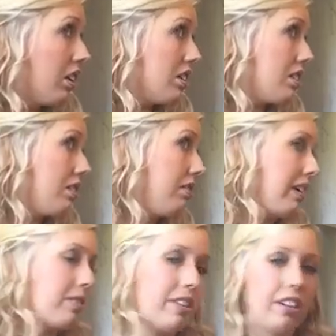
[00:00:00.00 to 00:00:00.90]
Because I don't
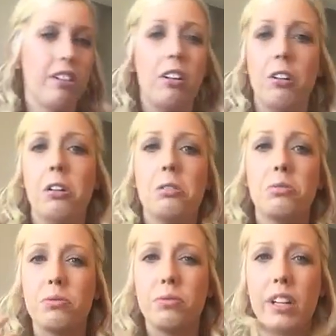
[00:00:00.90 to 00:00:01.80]
like when they're
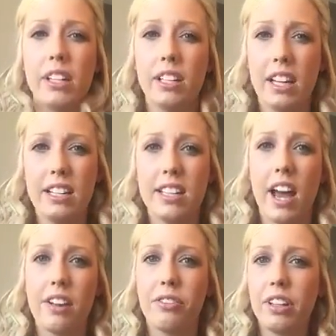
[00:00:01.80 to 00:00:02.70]
all
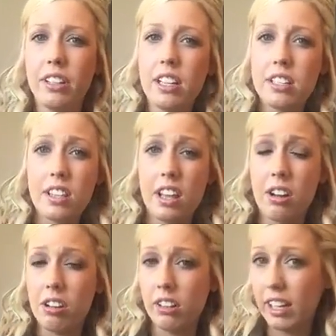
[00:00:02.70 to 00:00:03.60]
tight ringlets and they
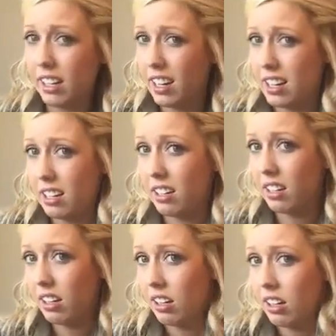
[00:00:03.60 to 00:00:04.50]
all like kind of,
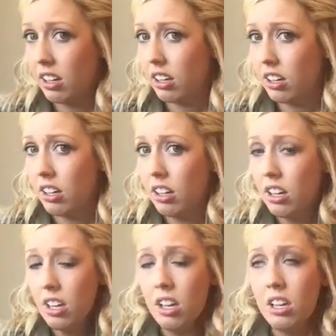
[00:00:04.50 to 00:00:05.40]

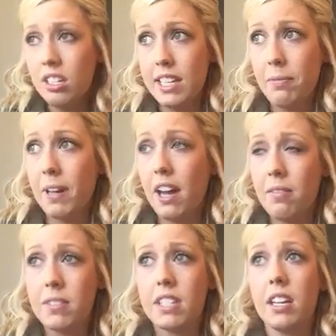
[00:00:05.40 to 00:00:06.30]

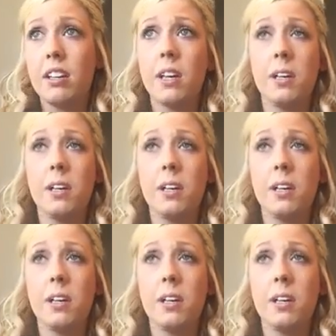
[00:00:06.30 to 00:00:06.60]
sometimes